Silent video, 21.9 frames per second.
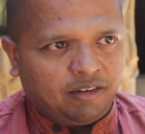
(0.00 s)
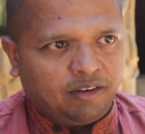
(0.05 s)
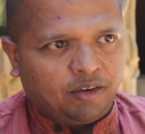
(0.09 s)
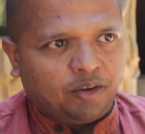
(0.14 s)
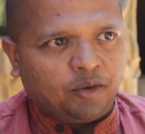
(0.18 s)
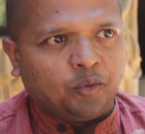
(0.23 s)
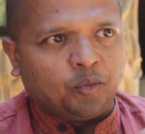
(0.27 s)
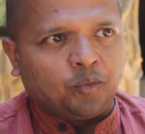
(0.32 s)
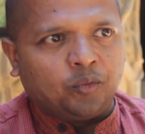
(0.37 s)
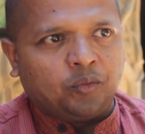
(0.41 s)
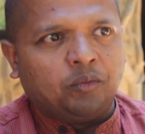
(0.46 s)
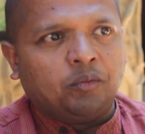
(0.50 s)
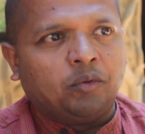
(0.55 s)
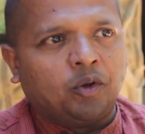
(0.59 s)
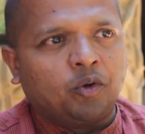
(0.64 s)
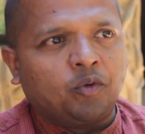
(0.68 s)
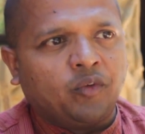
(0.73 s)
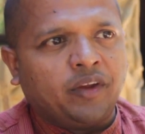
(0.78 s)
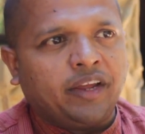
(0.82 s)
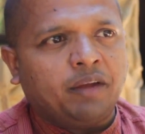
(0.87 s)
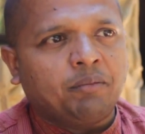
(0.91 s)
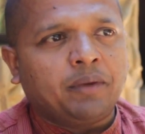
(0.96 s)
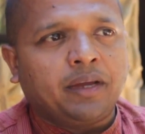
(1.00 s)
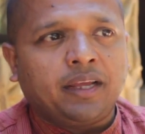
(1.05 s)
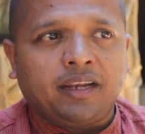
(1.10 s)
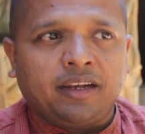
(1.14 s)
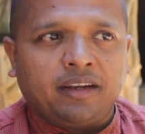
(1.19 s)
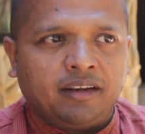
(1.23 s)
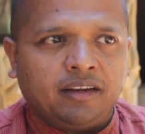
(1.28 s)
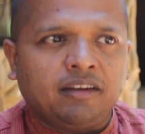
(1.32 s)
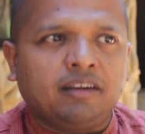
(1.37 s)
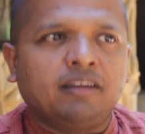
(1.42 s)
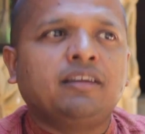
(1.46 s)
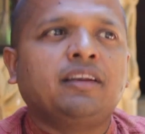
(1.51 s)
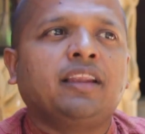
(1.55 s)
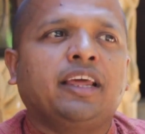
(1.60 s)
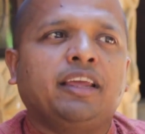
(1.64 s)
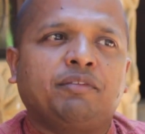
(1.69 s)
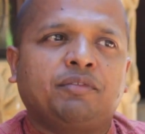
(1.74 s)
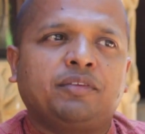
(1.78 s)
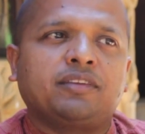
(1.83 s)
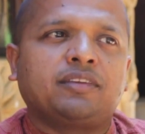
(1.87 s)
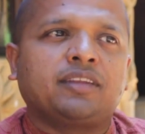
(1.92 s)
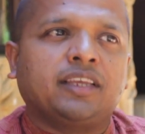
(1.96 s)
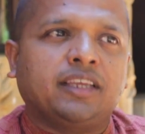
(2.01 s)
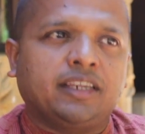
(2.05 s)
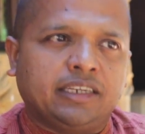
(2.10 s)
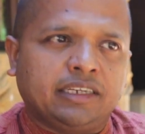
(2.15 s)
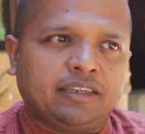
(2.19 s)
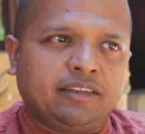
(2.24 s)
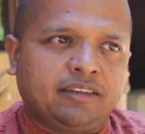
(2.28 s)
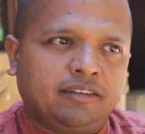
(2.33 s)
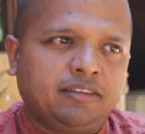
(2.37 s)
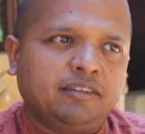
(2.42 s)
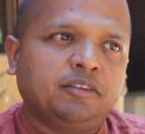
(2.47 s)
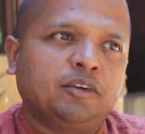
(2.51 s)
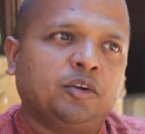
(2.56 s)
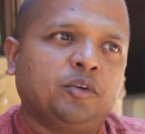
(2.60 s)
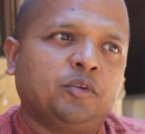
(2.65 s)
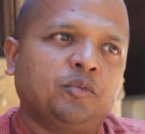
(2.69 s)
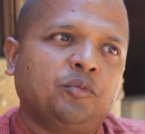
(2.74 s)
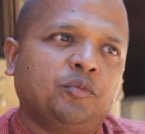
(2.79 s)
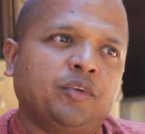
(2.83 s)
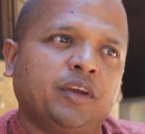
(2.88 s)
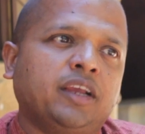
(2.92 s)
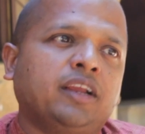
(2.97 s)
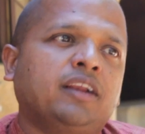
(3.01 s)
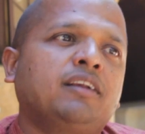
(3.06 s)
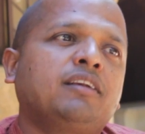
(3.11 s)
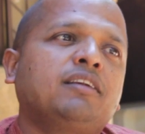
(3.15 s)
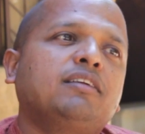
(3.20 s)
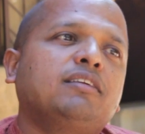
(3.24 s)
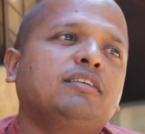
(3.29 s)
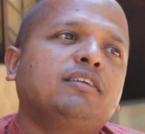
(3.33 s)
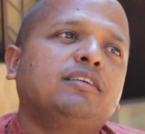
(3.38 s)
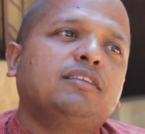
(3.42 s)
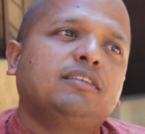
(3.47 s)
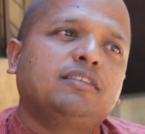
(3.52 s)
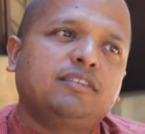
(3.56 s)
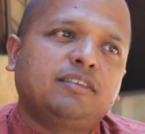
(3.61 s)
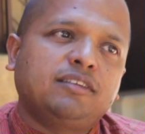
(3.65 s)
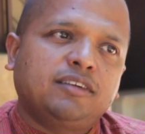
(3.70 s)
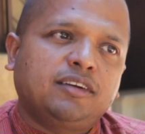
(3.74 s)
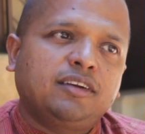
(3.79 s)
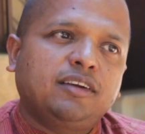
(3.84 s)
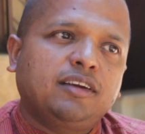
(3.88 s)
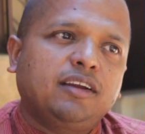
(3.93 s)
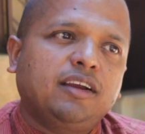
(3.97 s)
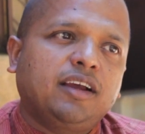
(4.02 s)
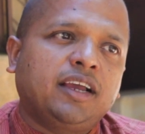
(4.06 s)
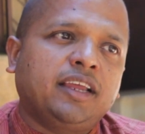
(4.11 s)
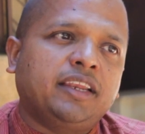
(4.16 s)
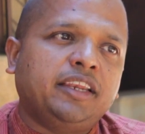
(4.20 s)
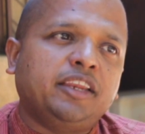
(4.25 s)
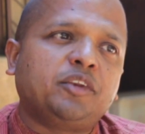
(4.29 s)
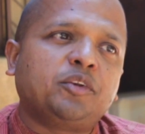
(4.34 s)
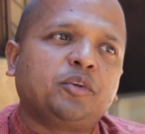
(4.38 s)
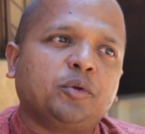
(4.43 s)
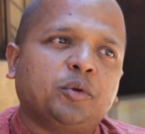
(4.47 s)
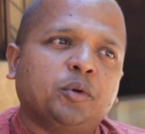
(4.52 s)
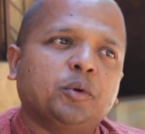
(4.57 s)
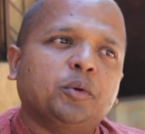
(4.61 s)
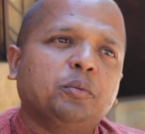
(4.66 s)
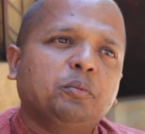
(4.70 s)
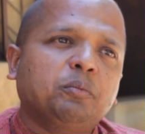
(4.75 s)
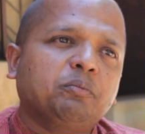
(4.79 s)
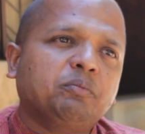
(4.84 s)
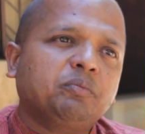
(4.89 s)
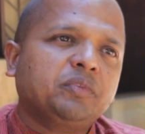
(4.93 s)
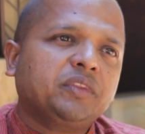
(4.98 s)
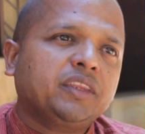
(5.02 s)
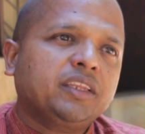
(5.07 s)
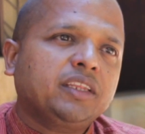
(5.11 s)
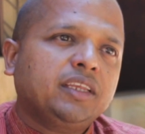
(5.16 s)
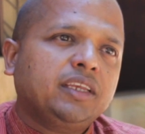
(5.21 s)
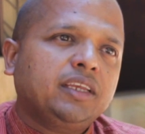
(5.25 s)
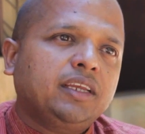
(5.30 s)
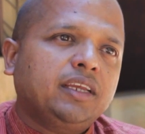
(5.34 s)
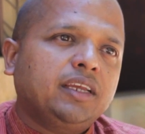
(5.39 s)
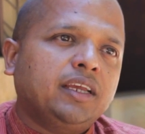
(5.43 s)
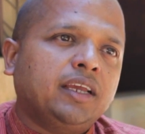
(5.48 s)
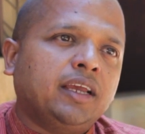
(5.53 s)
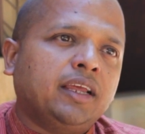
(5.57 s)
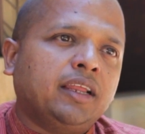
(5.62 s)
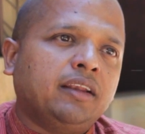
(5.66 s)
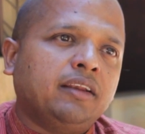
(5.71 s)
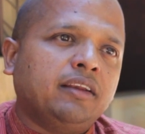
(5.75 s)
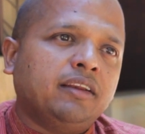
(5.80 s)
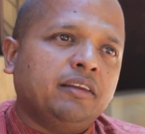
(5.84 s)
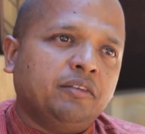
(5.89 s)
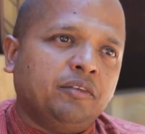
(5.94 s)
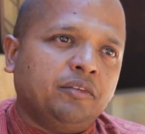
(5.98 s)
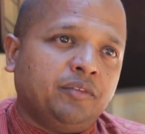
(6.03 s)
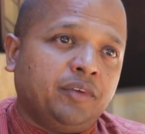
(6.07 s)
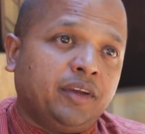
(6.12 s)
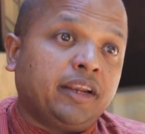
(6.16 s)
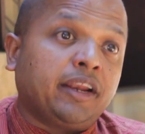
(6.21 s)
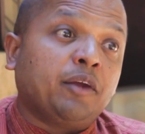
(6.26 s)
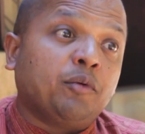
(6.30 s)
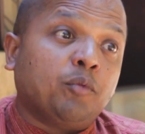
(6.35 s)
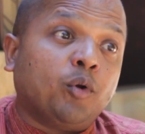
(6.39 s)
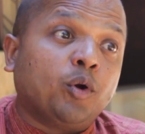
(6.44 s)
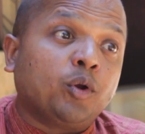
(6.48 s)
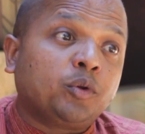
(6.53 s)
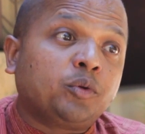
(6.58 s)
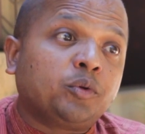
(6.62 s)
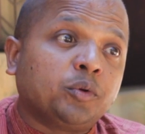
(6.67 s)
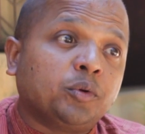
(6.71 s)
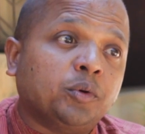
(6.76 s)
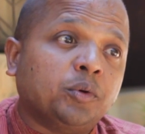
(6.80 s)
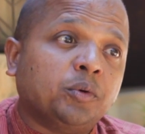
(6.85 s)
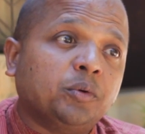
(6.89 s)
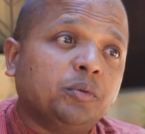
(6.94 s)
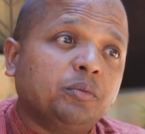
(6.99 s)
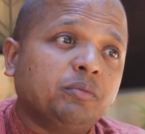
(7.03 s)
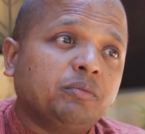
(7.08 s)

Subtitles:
on where my life is headed, on where I need to go and where I want to go.